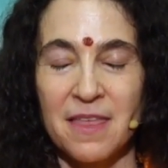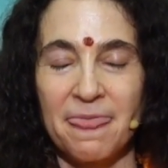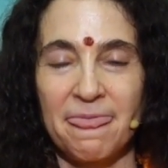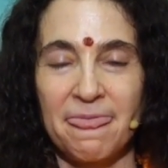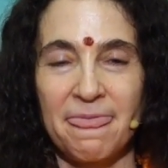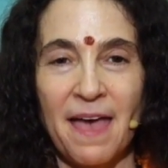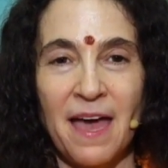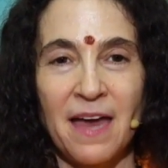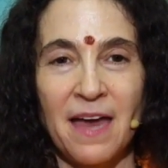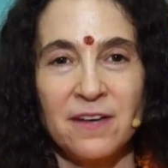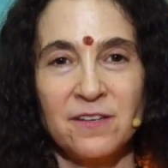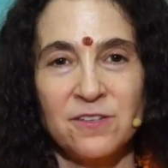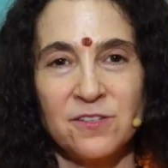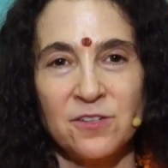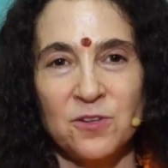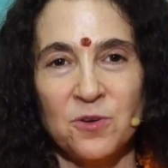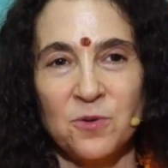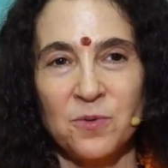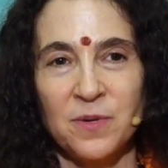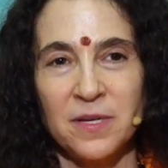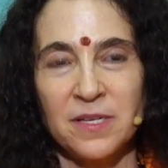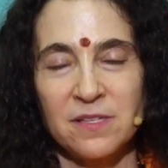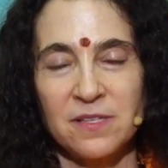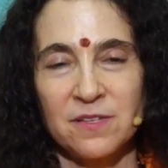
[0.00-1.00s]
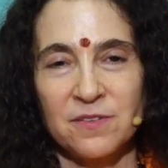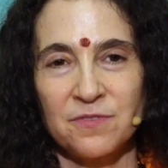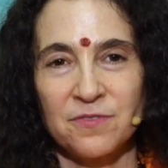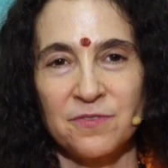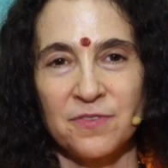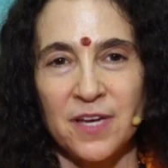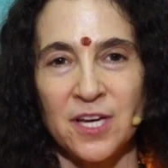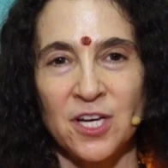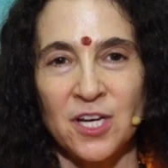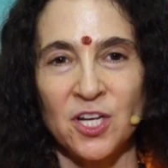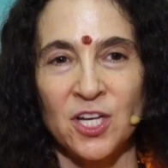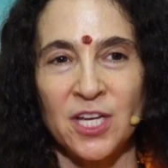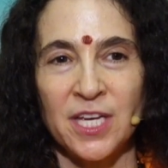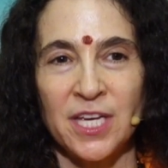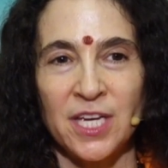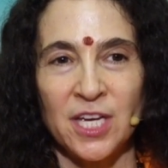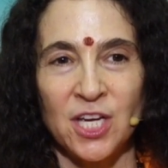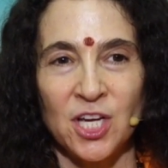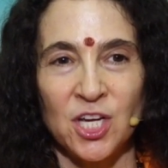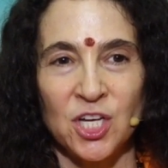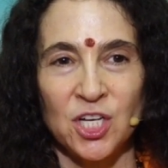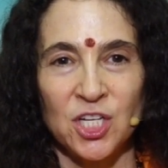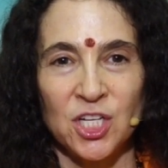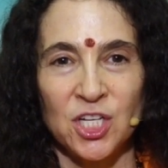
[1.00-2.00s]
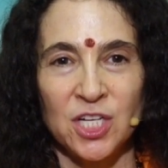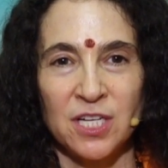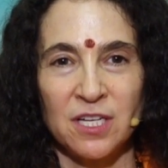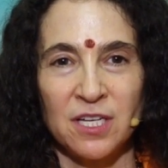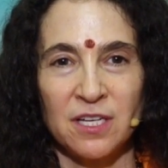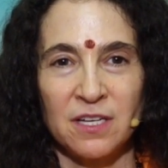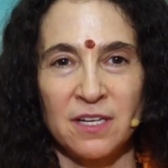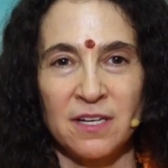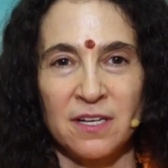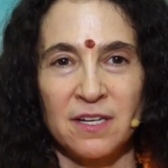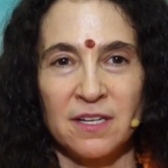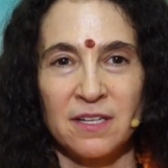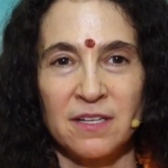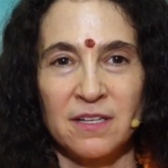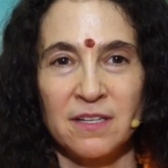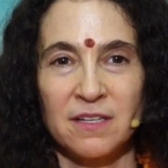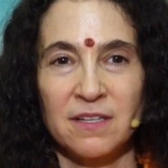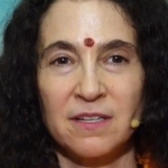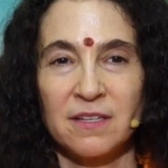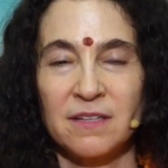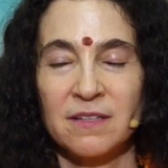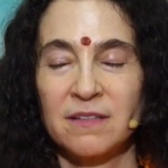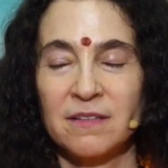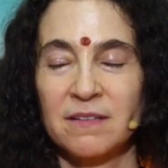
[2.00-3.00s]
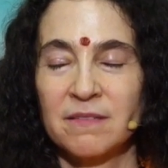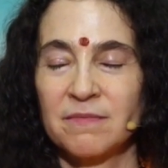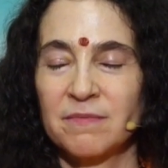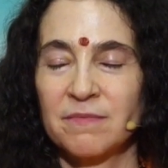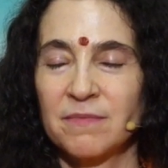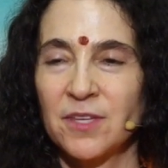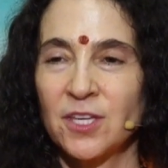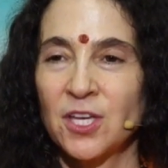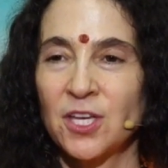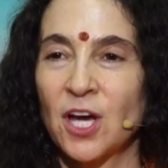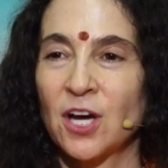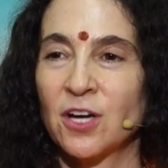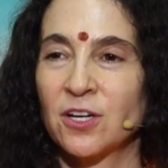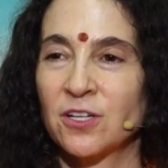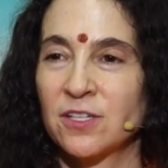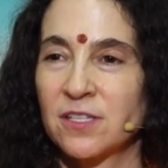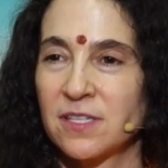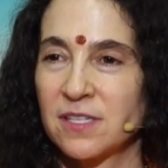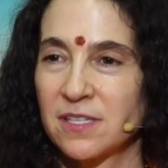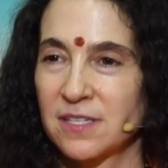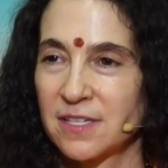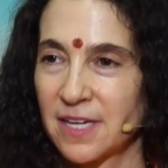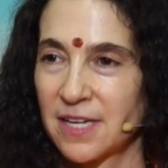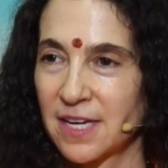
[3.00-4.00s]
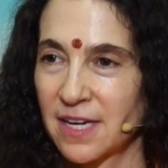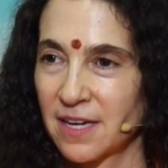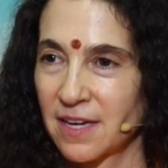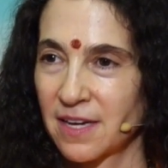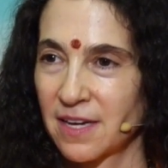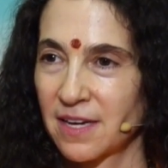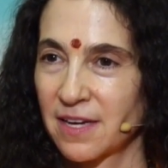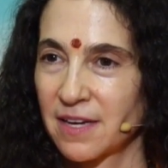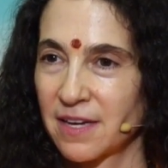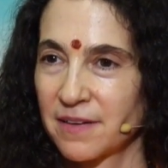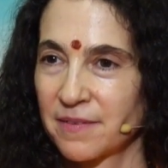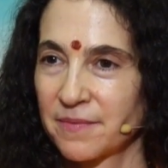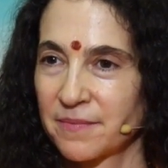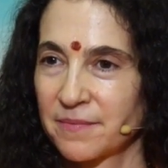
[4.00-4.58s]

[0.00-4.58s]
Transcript: that is always a very good yardstick.